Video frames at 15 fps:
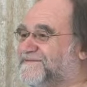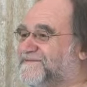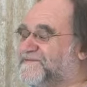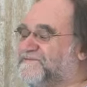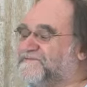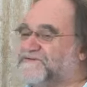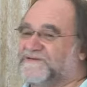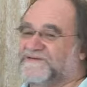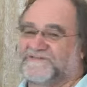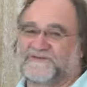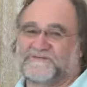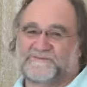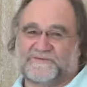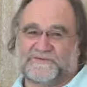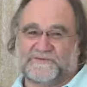So for
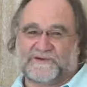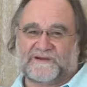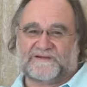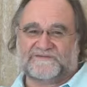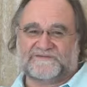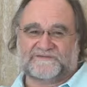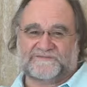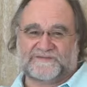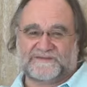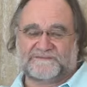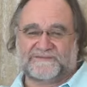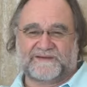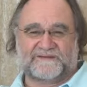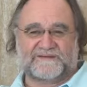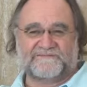example, you were asking me
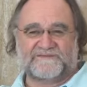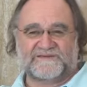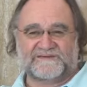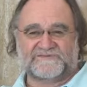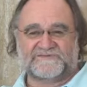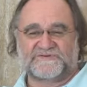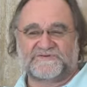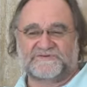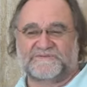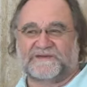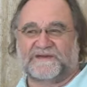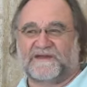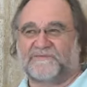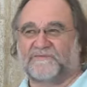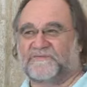about living in
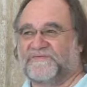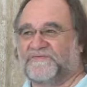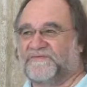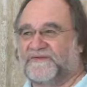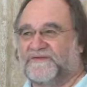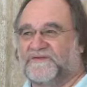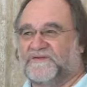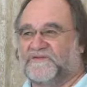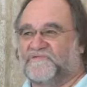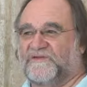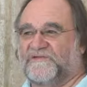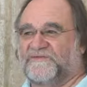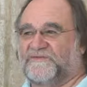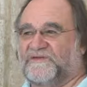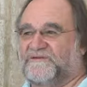Germany. I was
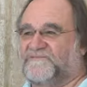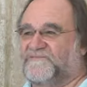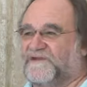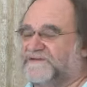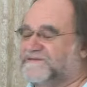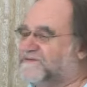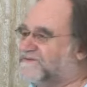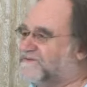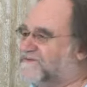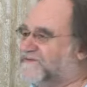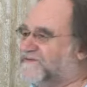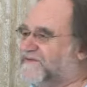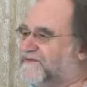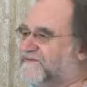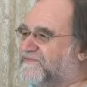recently invited to
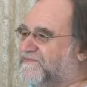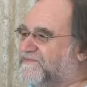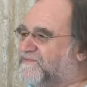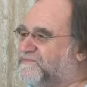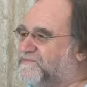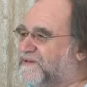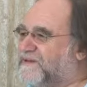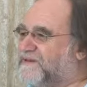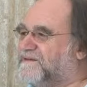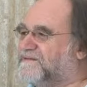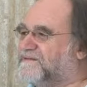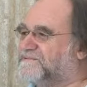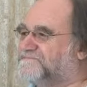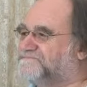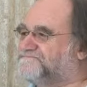the south of
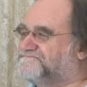Spain,